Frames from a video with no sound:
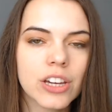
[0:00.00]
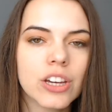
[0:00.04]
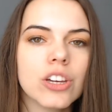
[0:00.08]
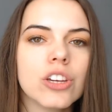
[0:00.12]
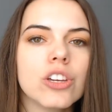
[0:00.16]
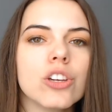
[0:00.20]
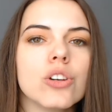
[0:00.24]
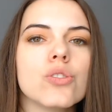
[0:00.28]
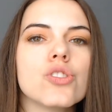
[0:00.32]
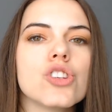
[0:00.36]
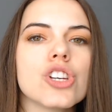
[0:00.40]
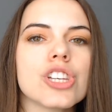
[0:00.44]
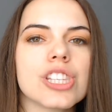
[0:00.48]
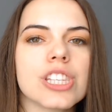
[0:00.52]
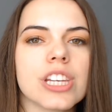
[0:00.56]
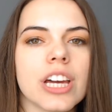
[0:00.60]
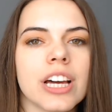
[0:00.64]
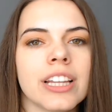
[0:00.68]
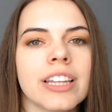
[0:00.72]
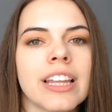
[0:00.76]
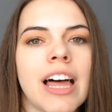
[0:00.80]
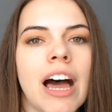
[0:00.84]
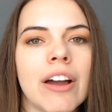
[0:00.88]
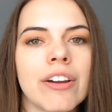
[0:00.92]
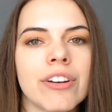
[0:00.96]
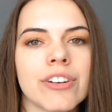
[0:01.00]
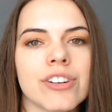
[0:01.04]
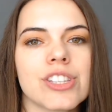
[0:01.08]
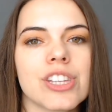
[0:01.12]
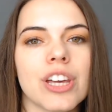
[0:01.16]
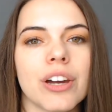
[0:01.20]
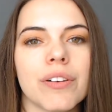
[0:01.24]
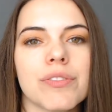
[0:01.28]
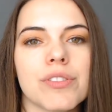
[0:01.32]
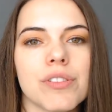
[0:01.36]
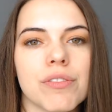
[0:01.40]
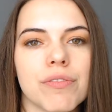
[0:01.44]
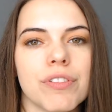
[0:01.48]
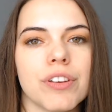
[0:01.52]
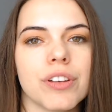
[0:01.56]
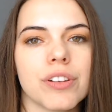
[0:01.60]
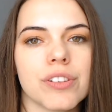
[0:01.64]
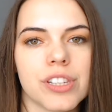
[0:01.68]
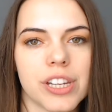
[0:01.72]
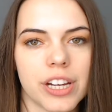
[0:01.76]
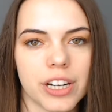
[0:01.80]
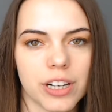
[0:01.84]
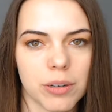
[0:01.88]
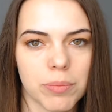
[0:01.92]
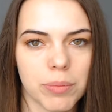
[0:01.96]
you just allow yourself to feel
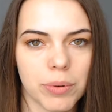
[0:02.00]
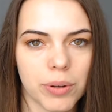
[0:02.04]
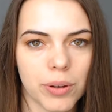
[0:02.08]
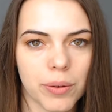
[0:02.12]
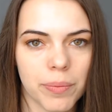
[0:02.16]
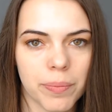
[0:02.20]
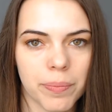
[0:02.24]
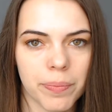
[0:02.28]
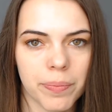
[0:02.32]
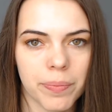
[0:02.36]
terrible.